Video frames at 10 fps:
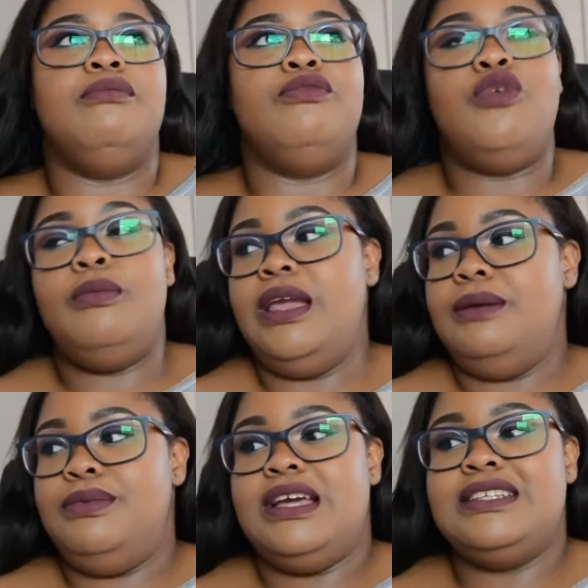For
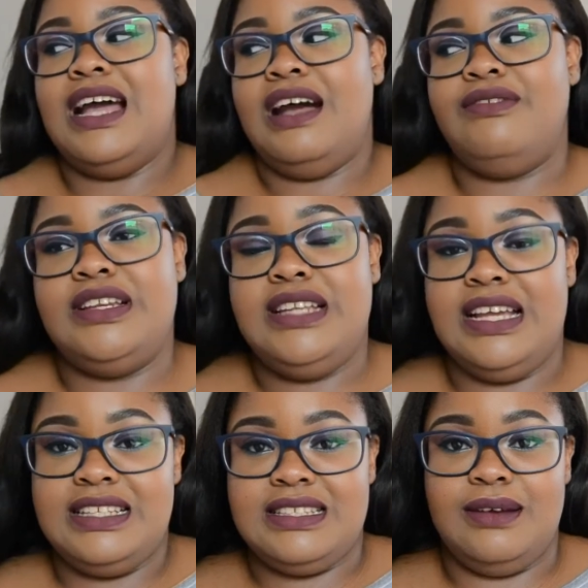me, because I have
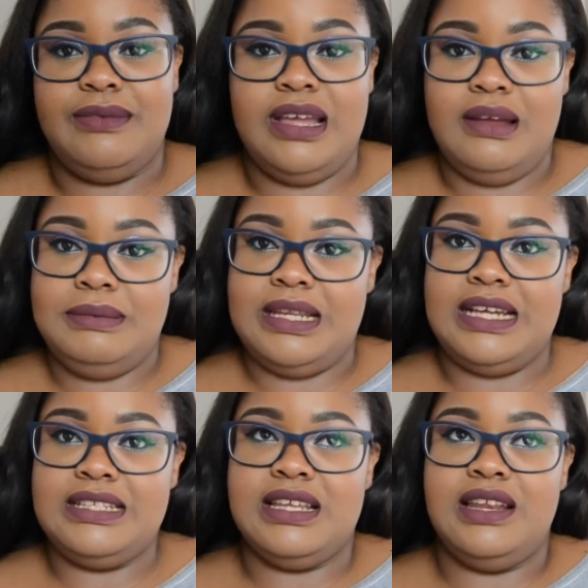a makeup
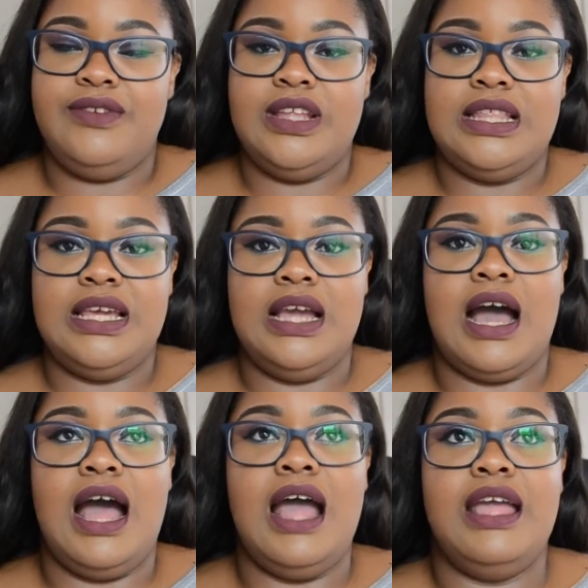desk and everything,
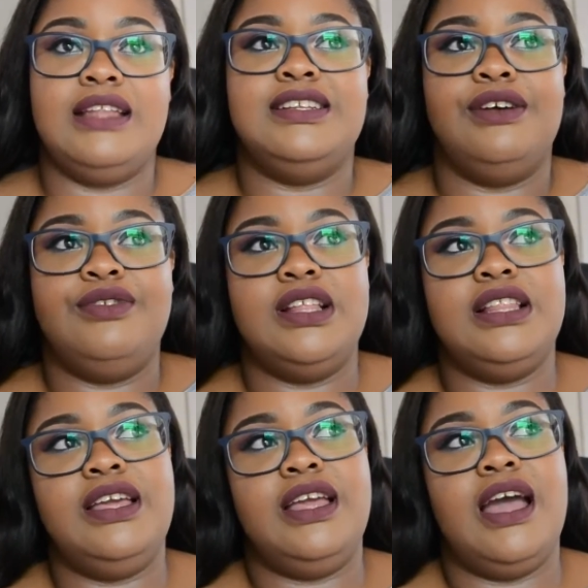I
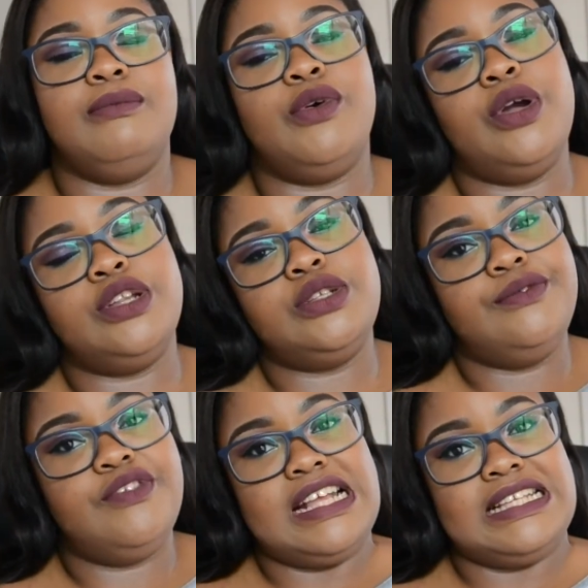definitely am going to
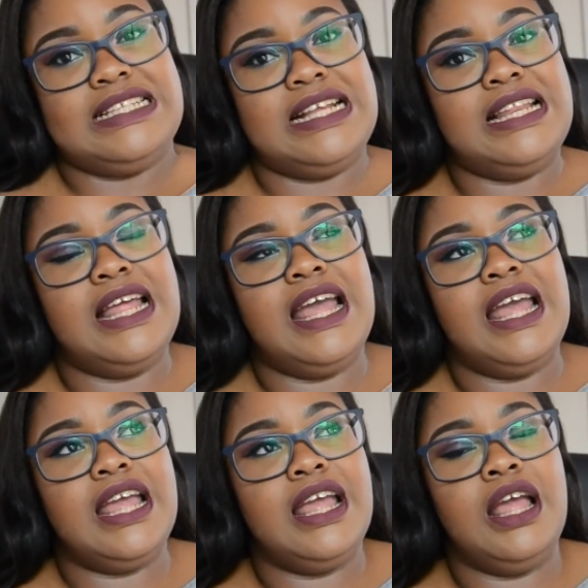invest in
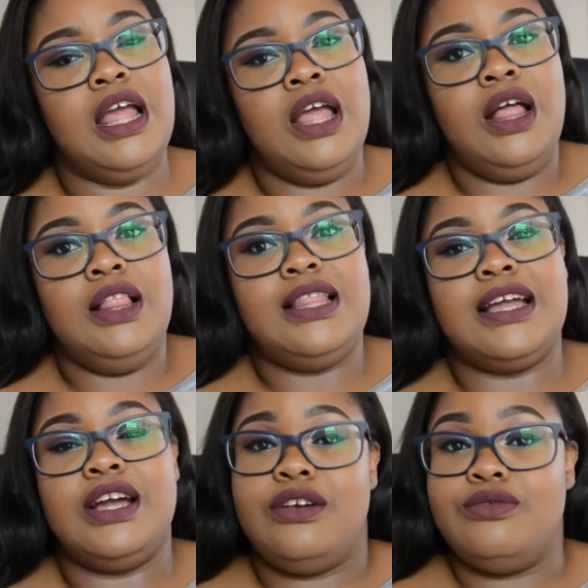a
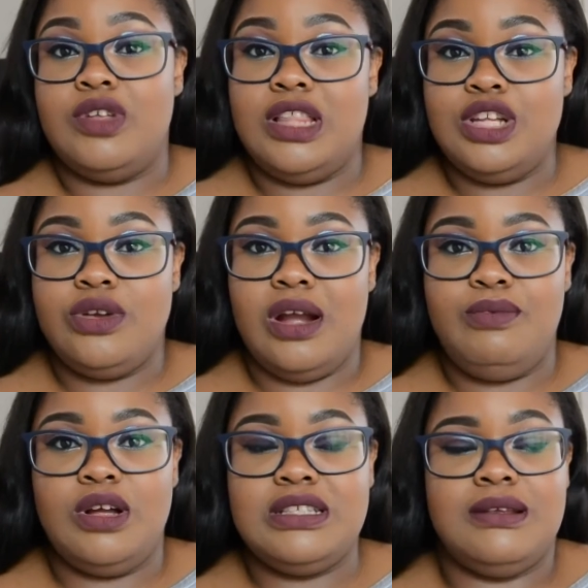gorilla
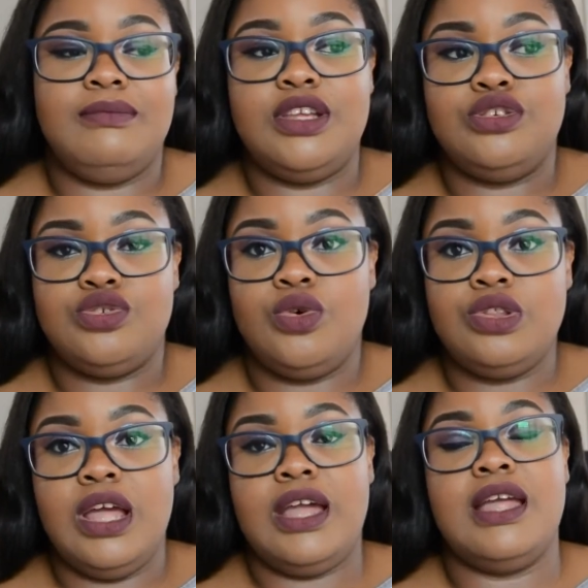tripod, something
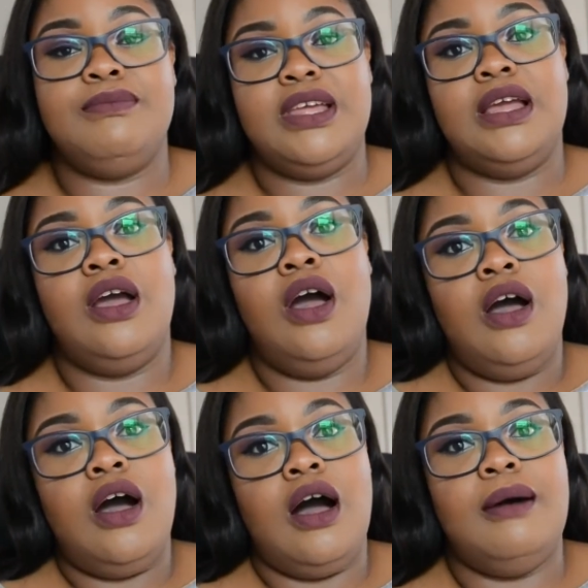short that can be
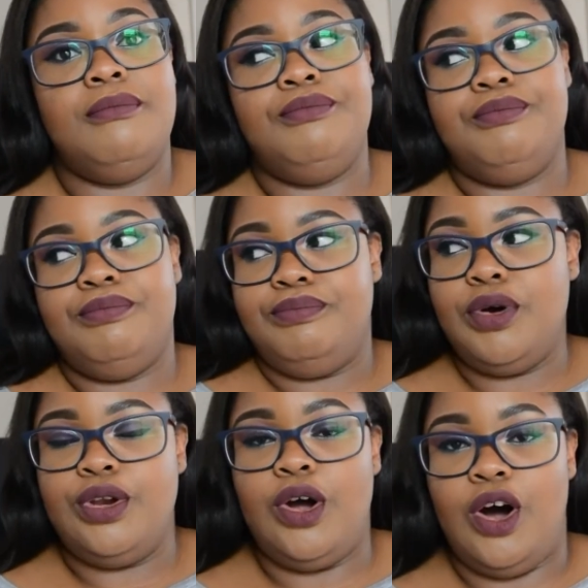
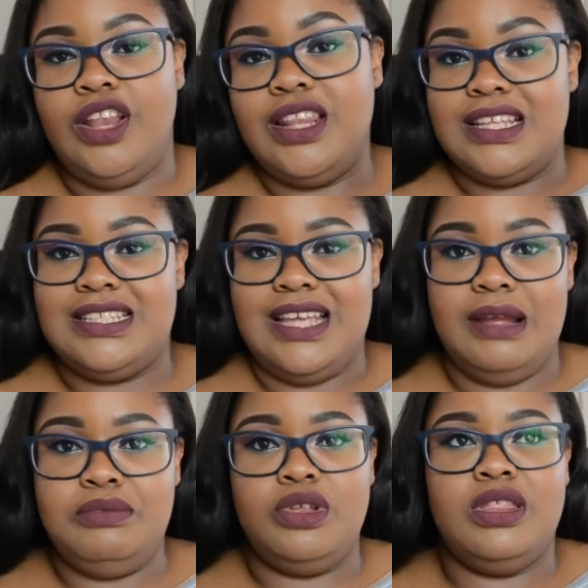put on the
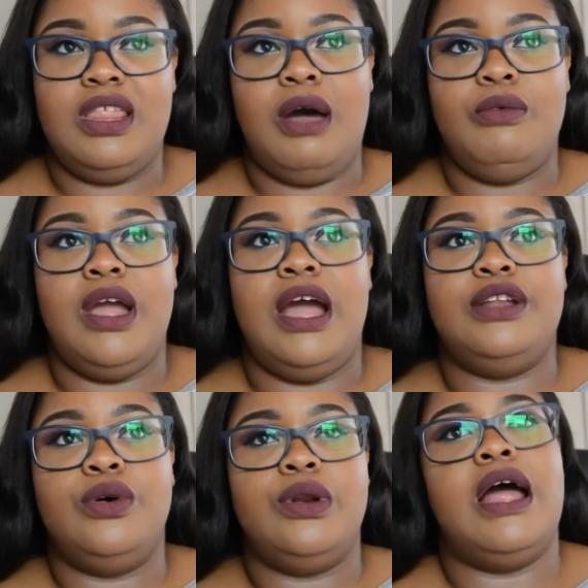table. That way I
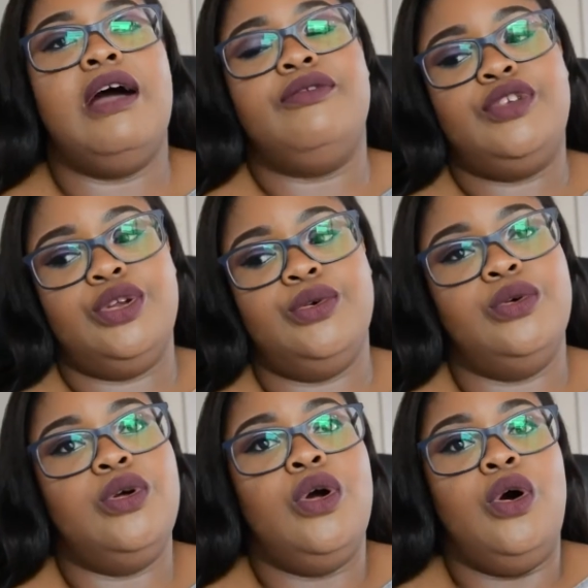don't have
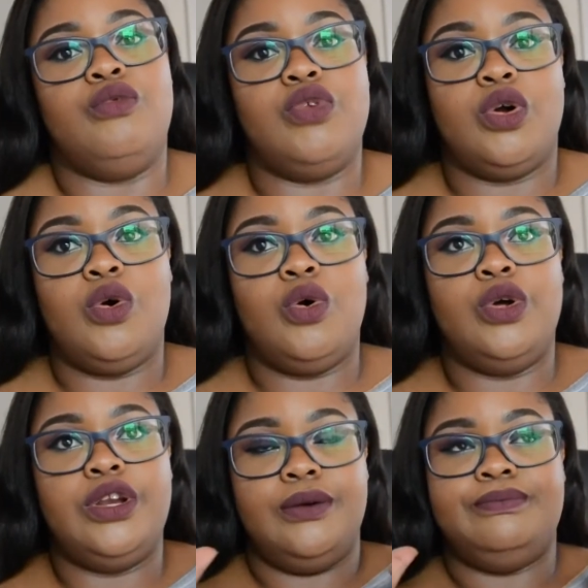to
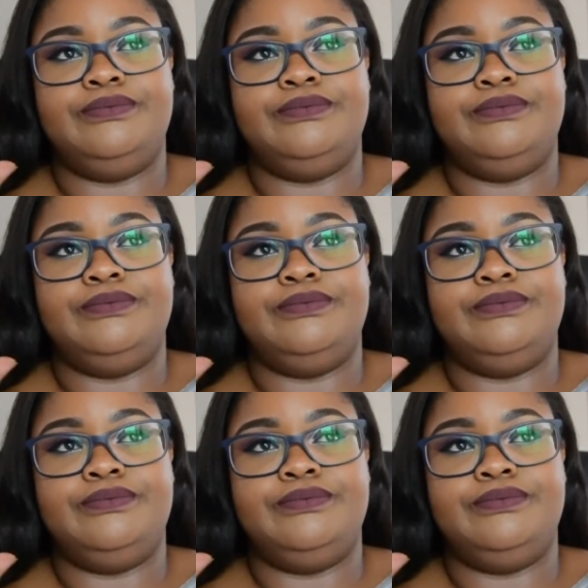record